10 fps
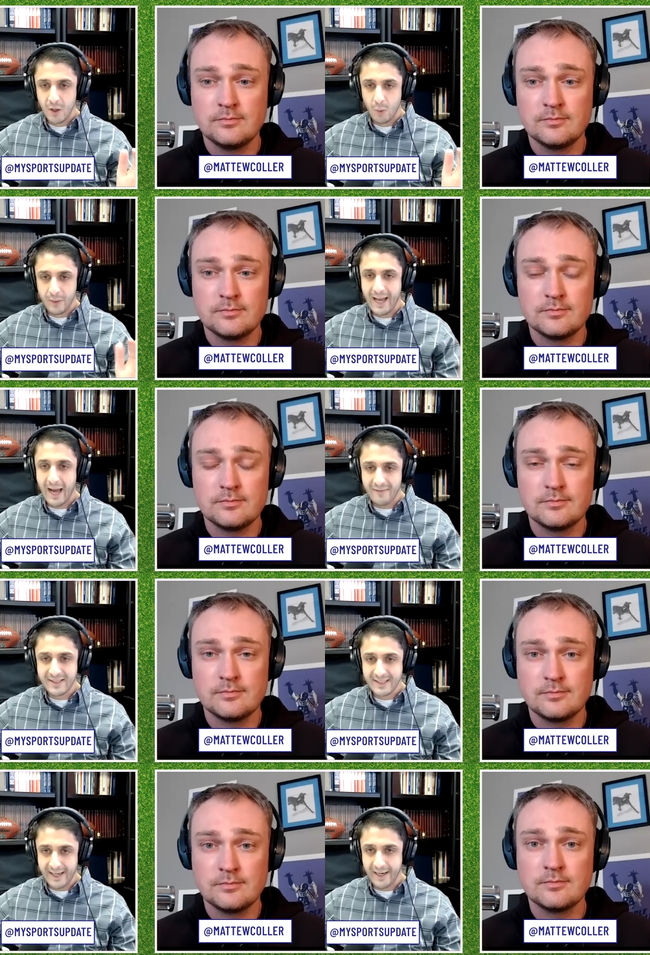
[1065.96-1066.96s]
Speaker 1: We have
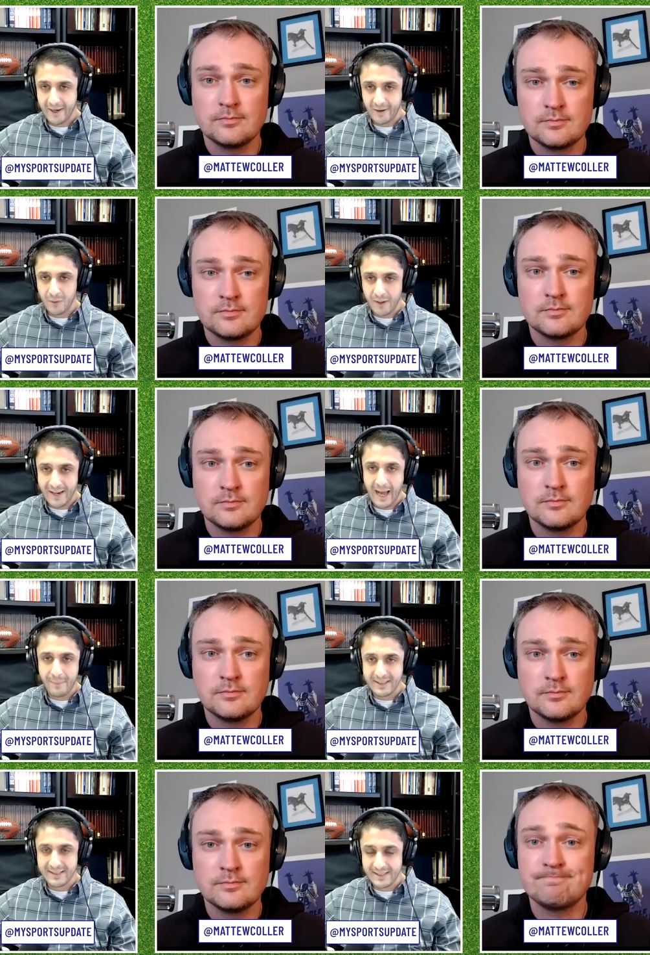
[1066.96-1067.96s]
a say here in what
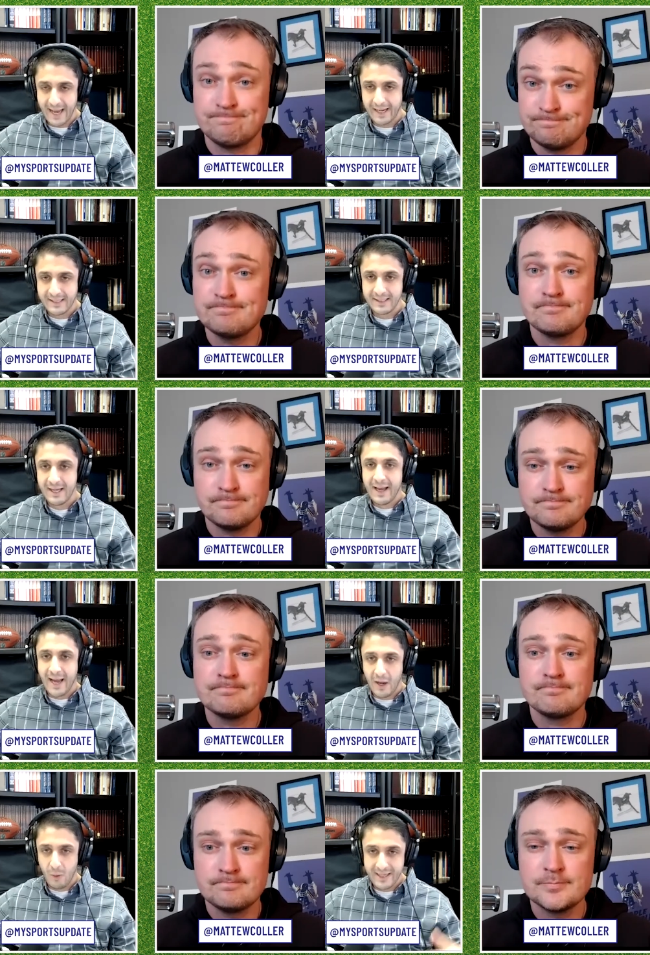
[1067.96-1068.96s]
happens next,
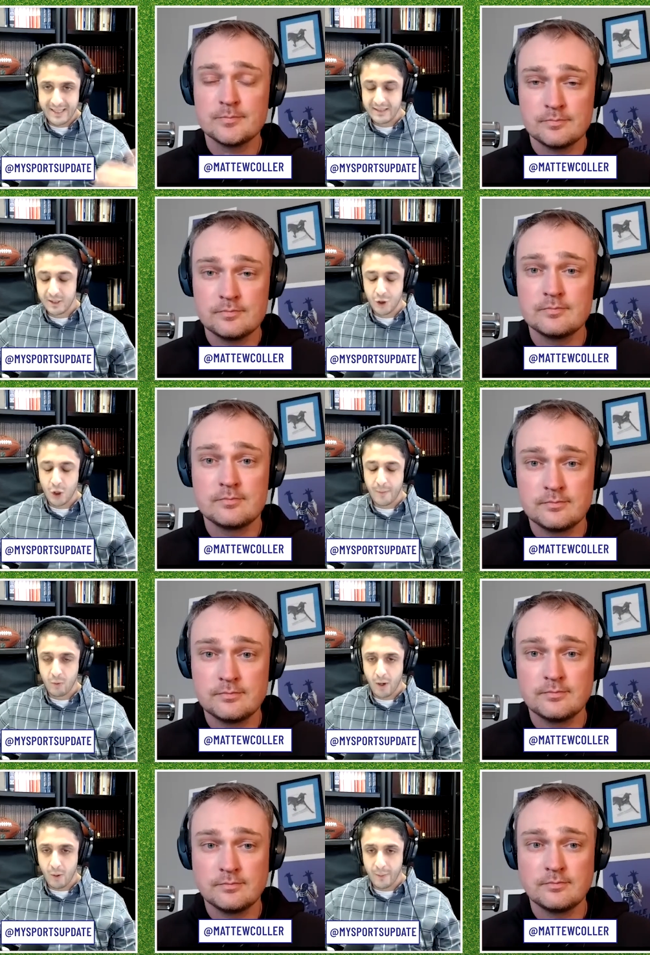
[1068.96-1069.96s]
and we could
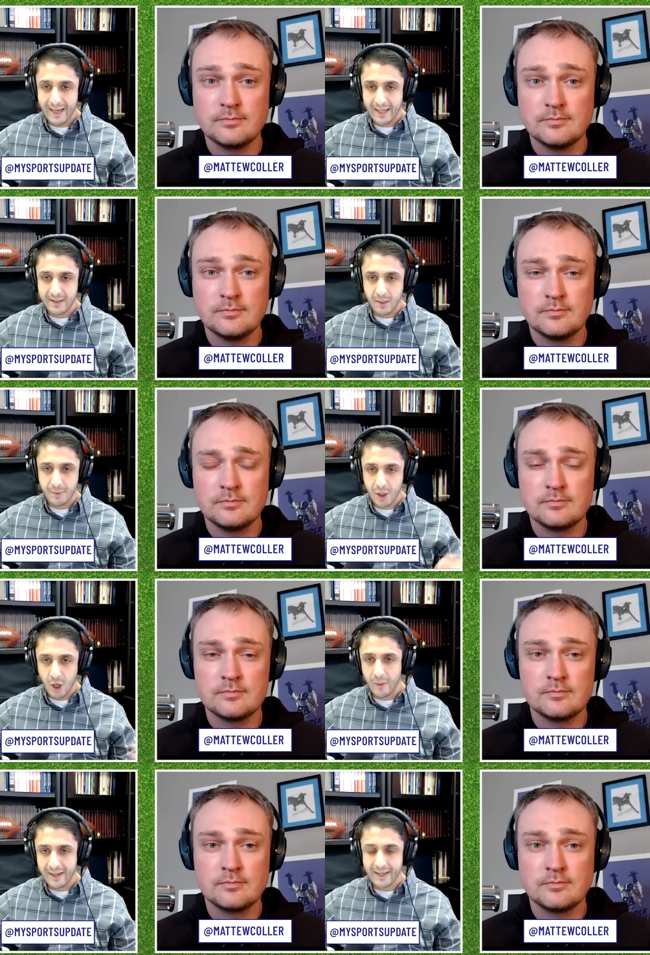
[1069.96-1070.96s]
determine where we end up
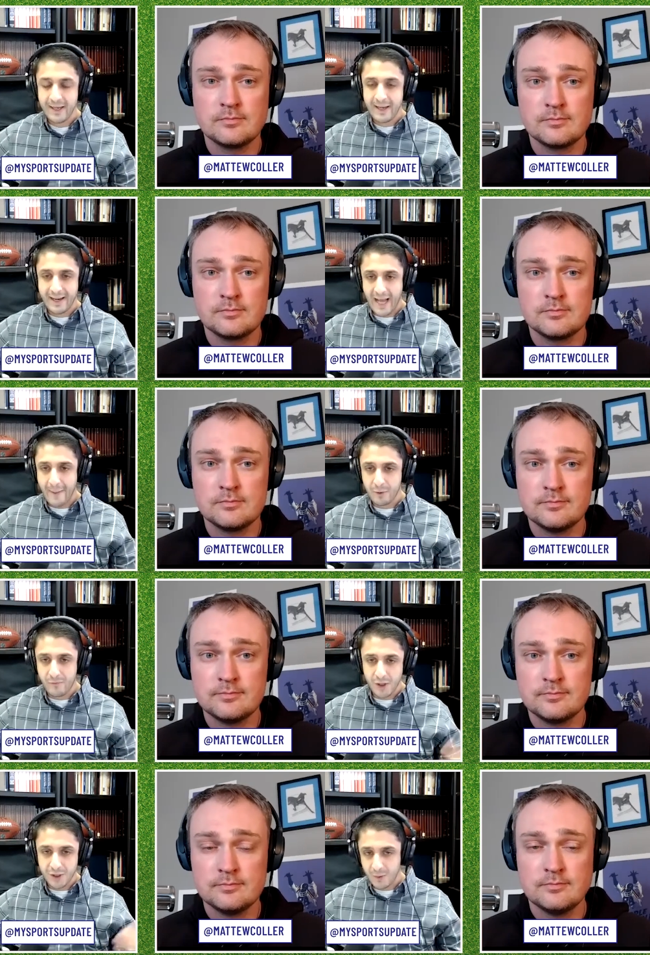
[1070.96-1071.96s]
going. It happened
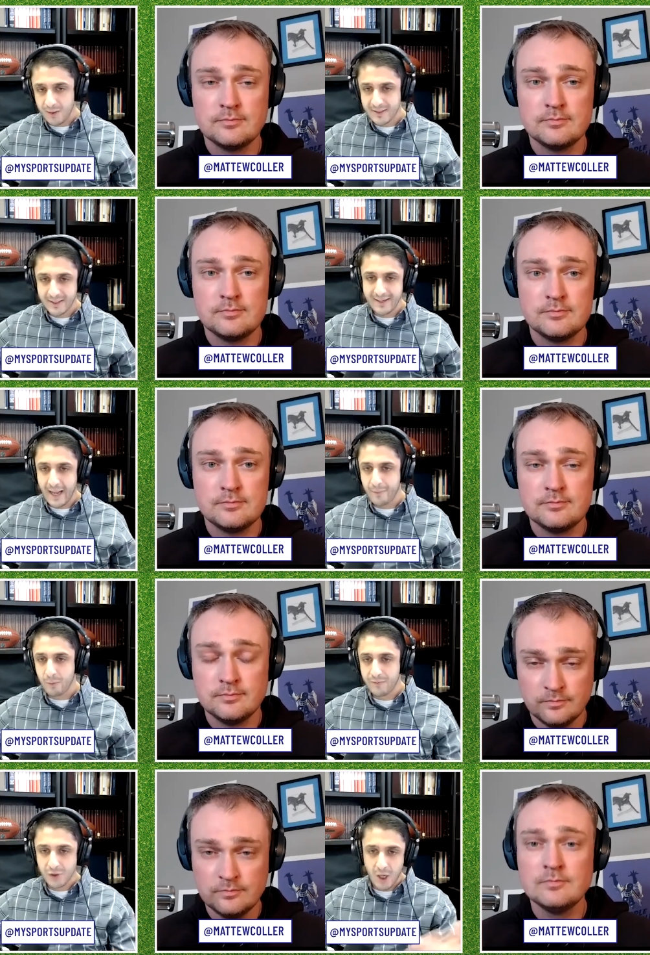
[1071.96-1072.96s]
with Russell Wilson. It
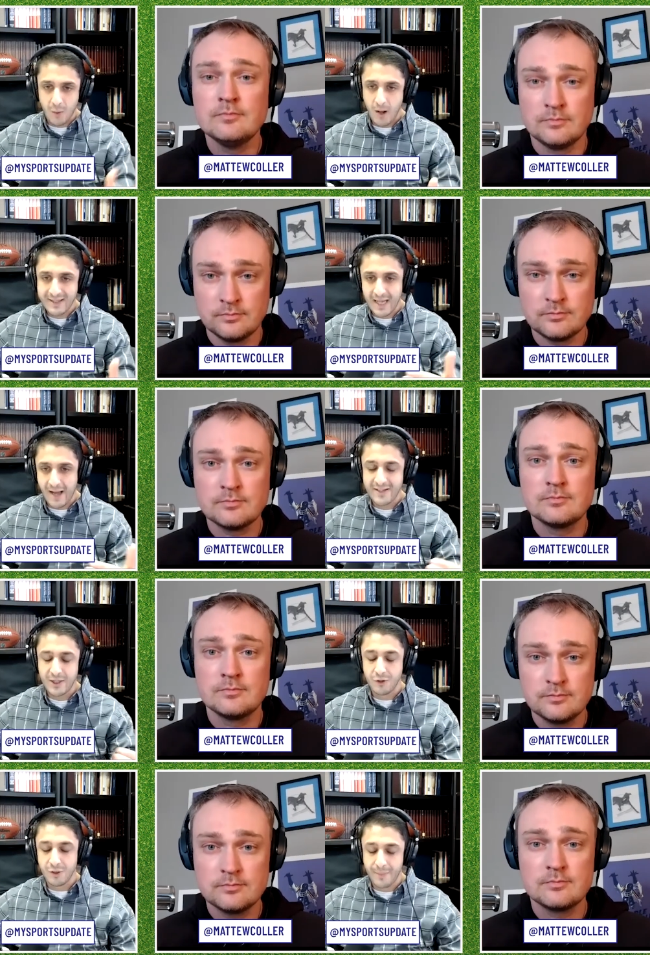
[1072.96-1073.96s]
happened with Deshaun Watson.
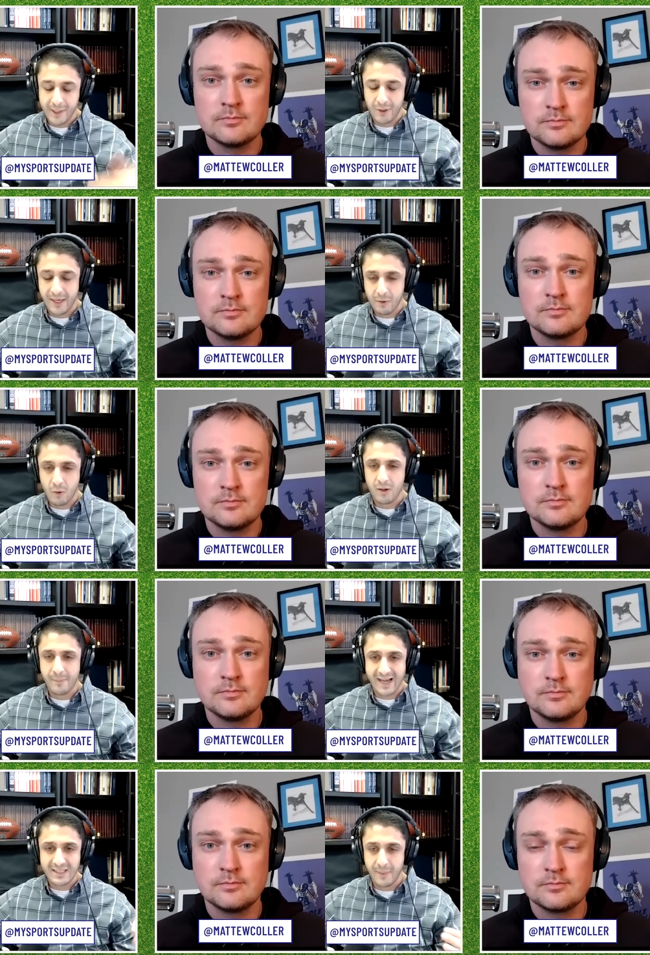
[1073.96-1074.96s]
Obviously, those are bigger name
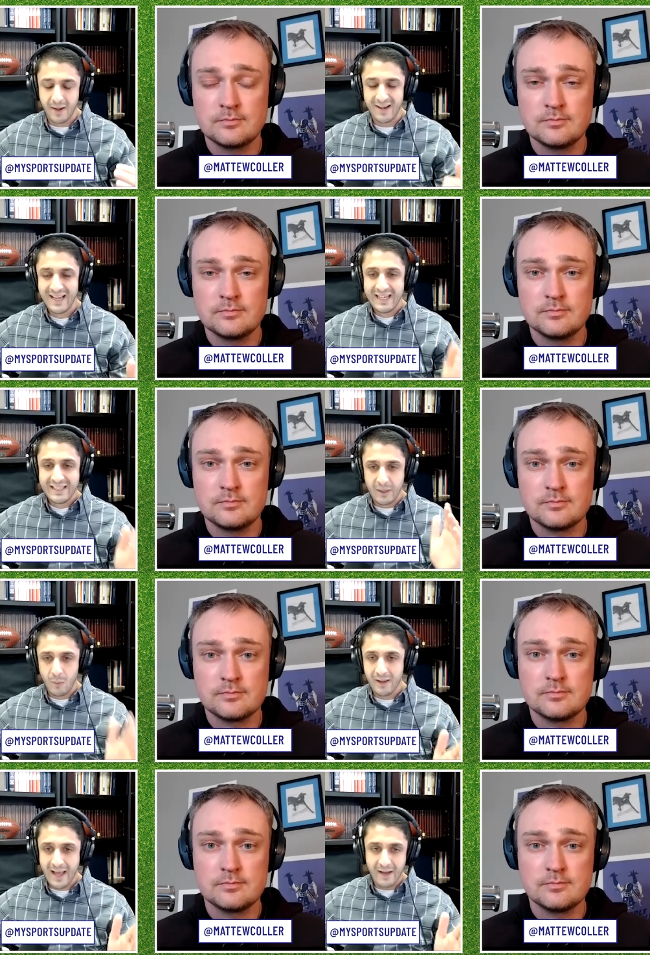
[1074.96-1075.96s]
quarterbacks, but they
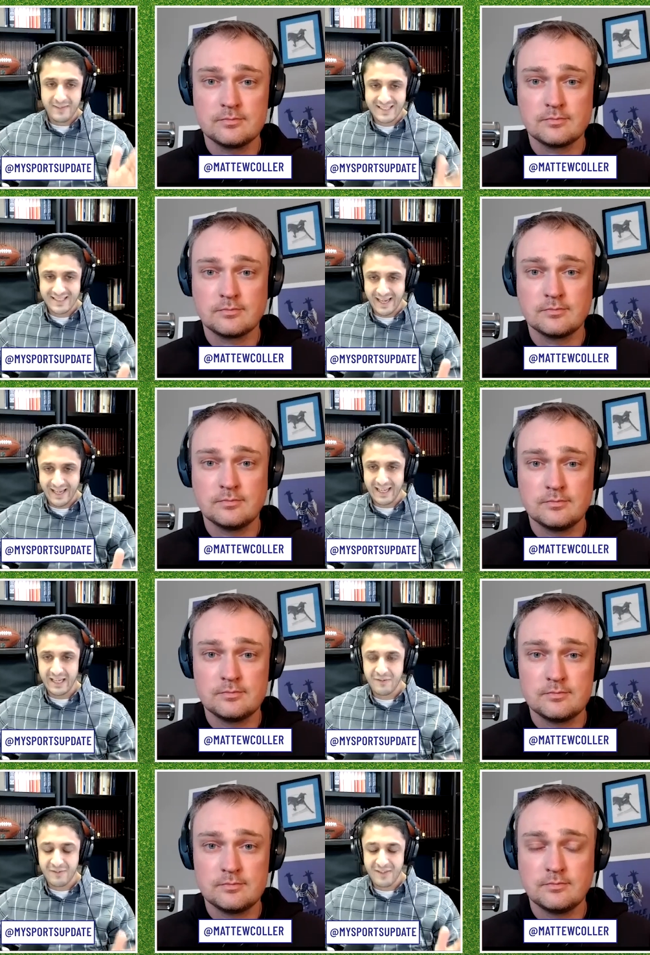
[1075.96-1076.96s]
will have a say
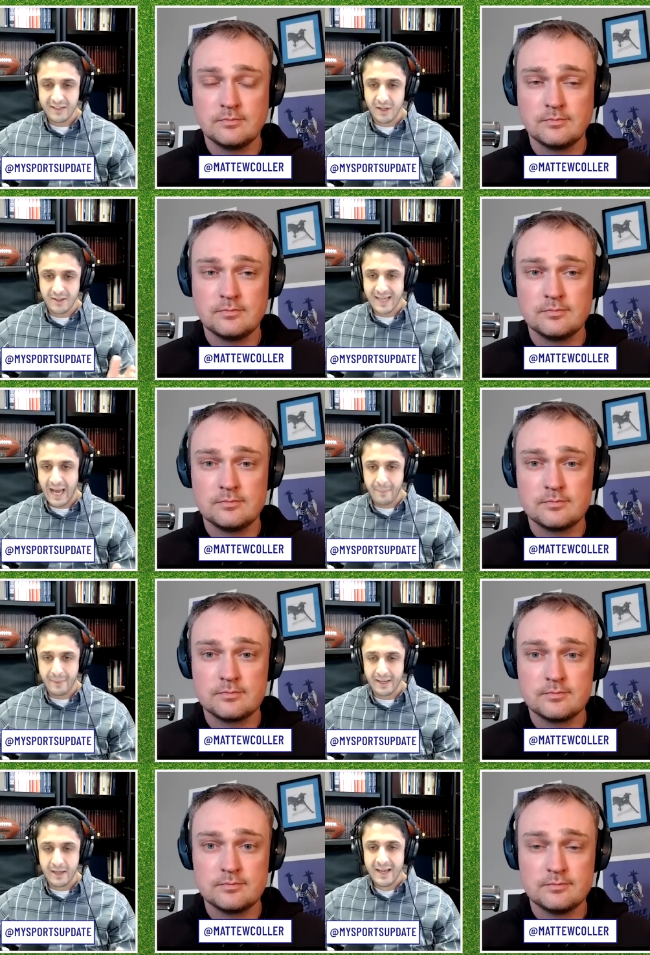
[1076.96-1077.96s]
if that does
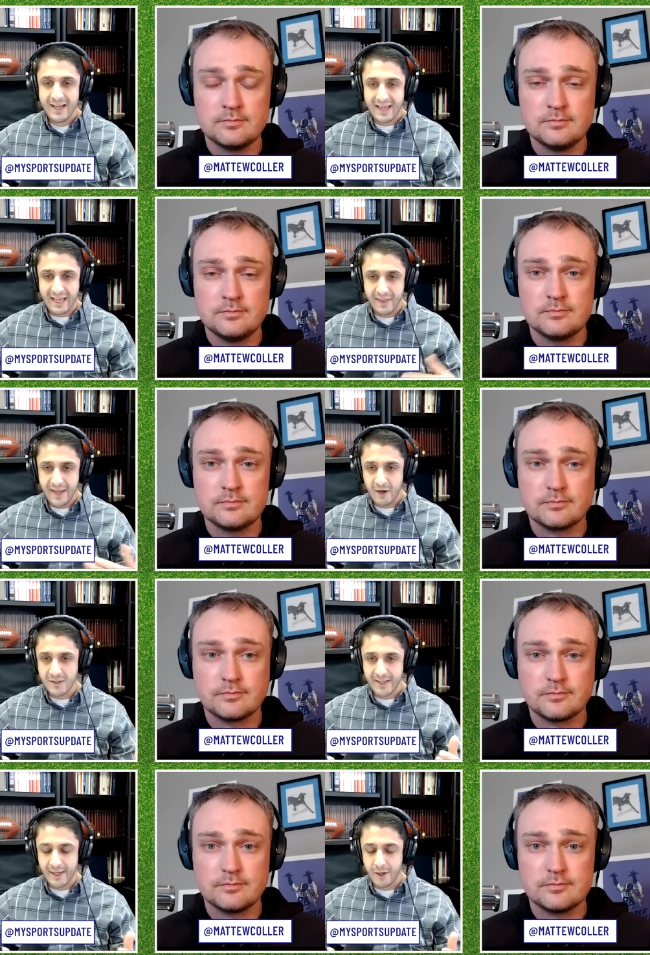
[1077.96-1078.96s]
happen in
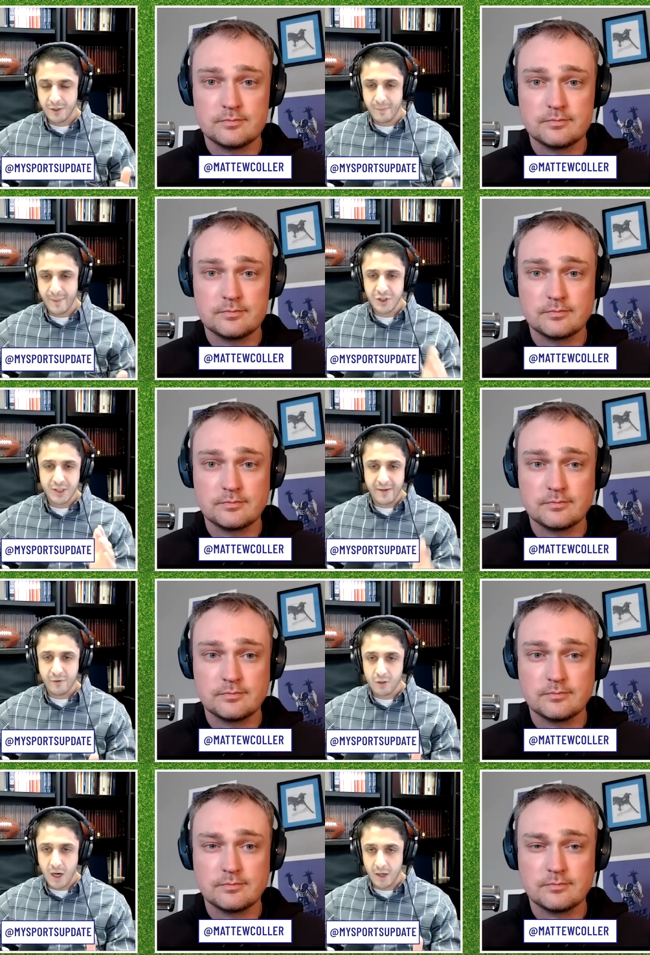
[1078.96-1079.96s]
their scenarios. You mentioned
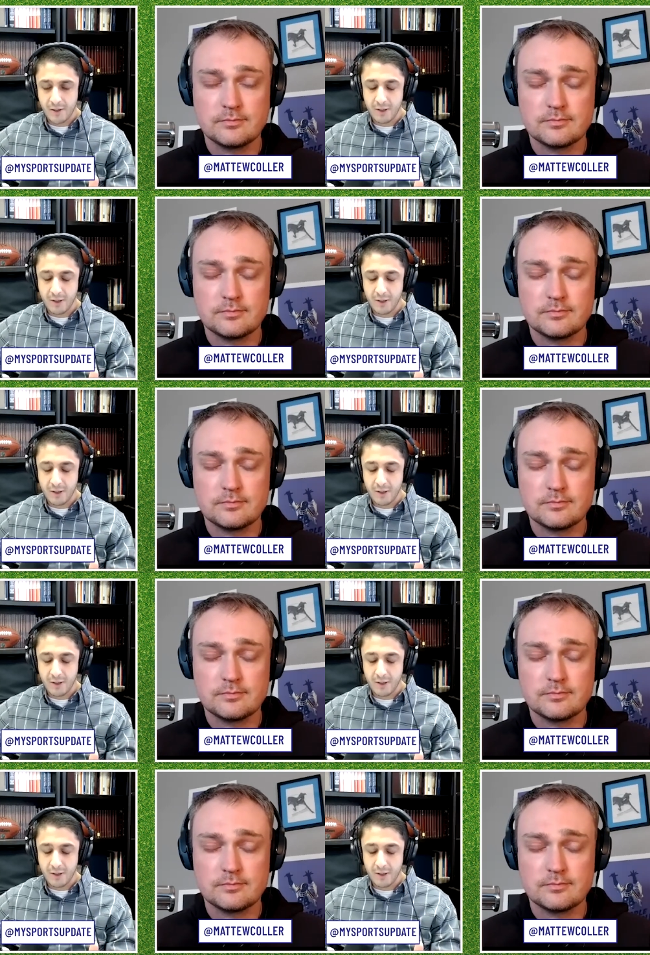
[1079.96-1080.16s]
Kevin O'Con-